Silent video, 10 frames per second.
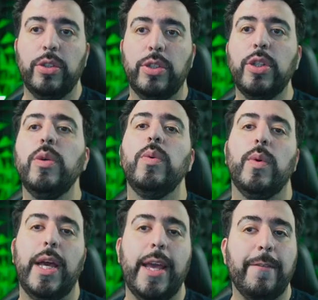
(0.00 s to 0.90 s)
to
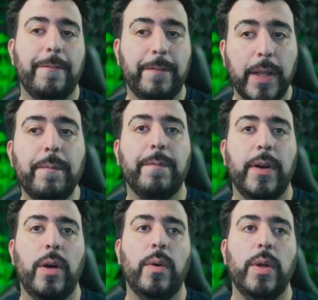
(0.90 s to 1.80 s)
a flip
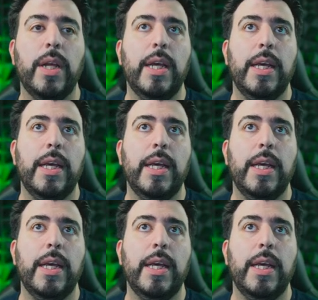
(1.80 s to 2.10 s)
phone